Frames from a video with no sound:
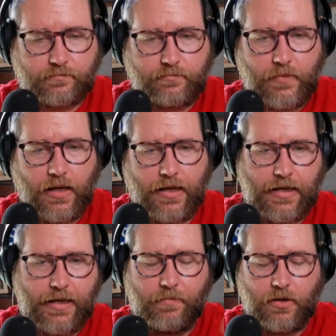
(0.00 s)

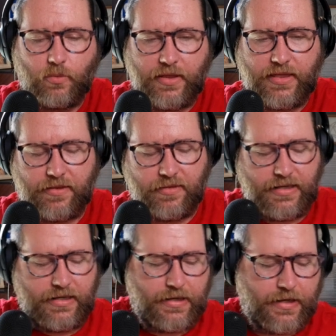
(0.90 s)

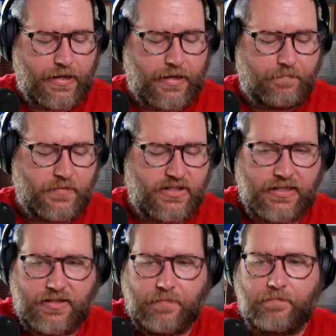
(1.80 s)
the
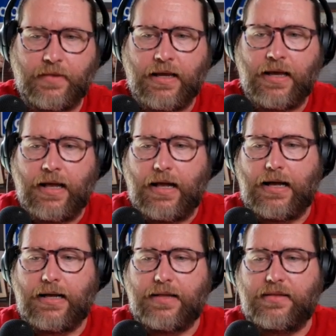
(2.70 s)
system,
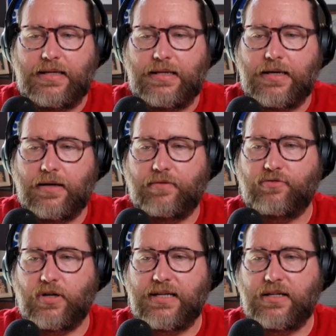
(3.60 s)
the
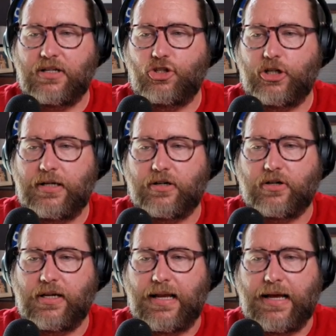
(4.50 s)
front-end engineer
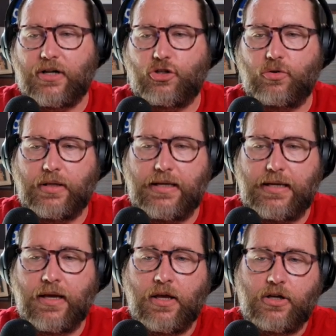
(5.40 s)
can
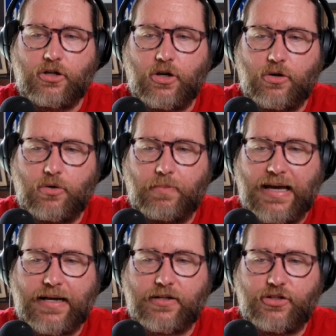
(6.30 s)
actually go
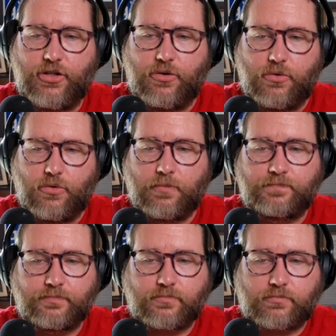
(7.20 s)
back to
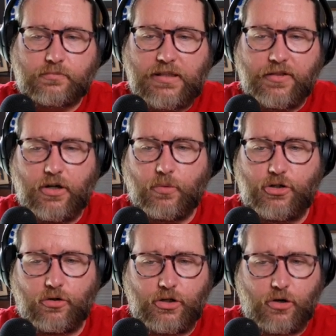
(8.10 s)
the
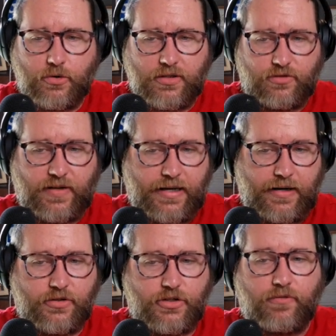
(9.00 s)
original tokens
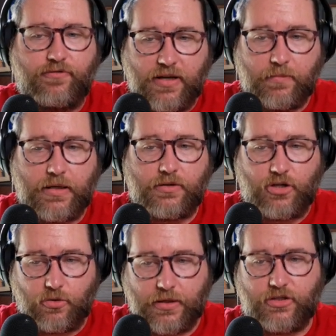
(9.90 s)
file. So Figma
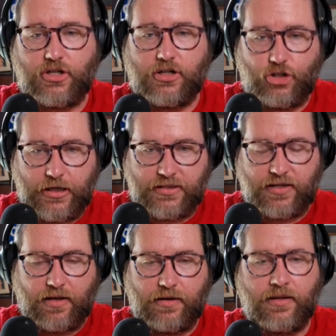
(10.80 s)

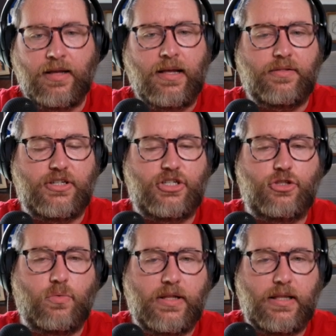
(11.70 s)
tokens.json. This is
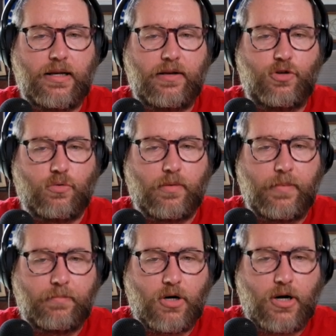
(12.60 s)
the one that, if you'll
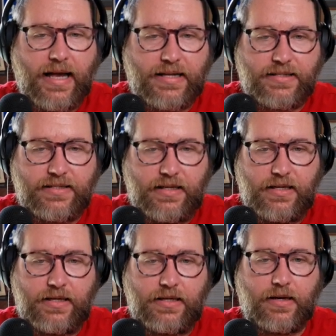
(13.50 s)
remember, has
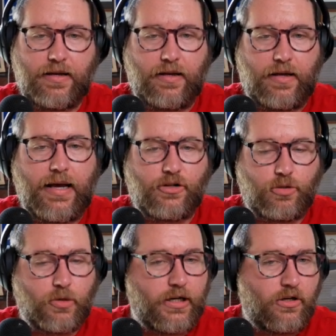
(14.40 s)
the
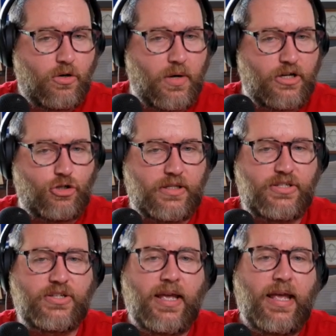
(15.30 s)
algebraic
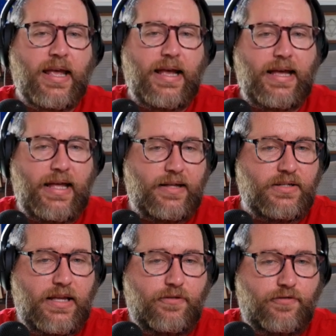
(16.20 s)
equations. And
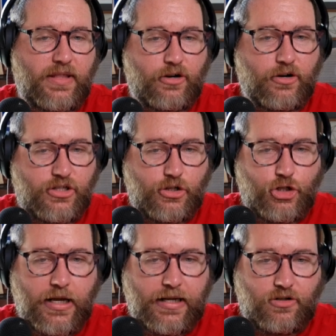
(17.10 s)
if there is a
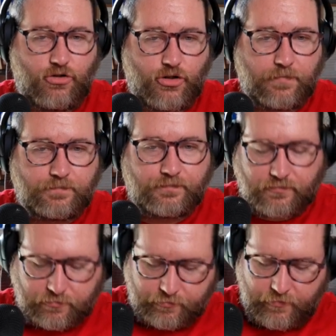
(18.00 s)
change,
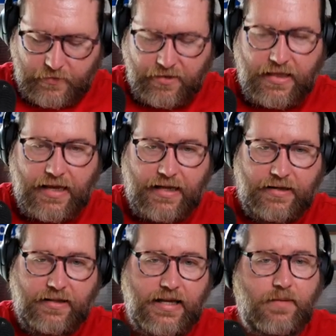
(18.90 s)
then
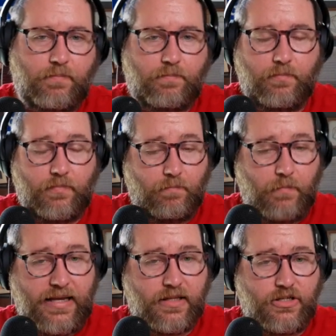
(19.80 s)
they can
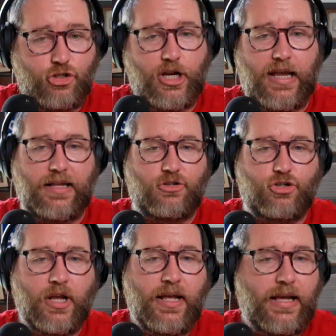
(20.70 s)
make this change.
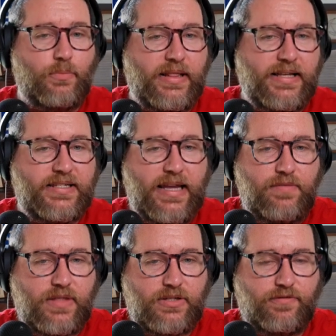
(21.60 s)
And when they
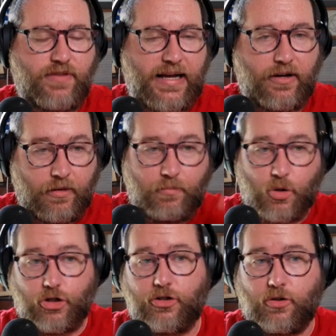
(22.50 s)
save this file and
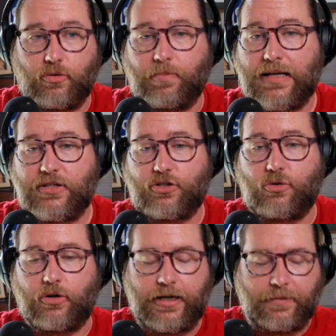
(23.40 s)
push it to the
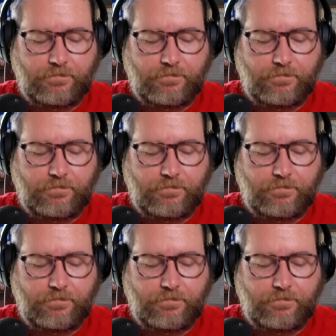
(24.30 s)
repository,